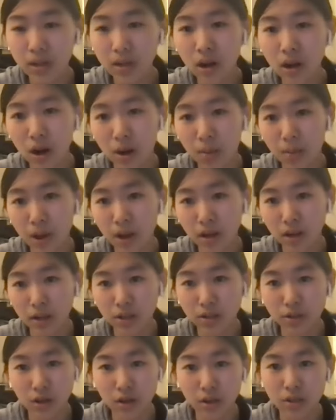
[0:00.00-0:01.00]
harmonic
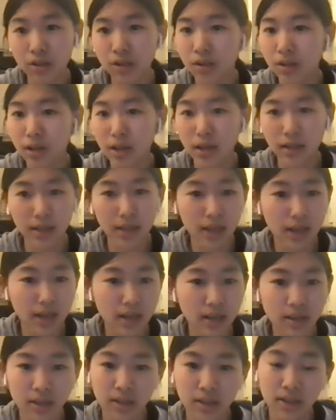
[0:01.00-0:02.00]
structure and
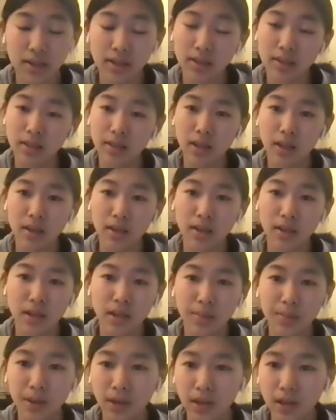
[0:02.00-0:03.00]
cadences and
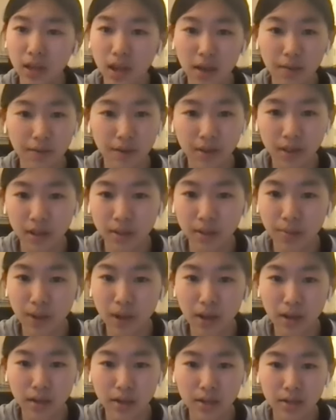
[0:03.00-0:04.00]
keeping everything in
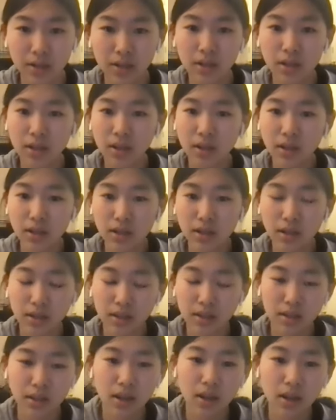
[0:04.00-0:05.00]

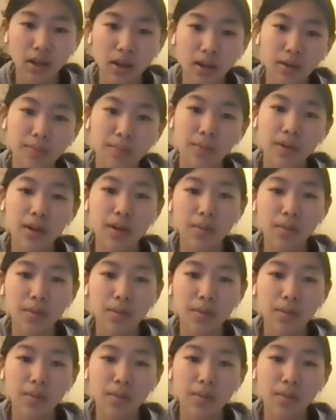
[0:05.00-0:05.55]
mind.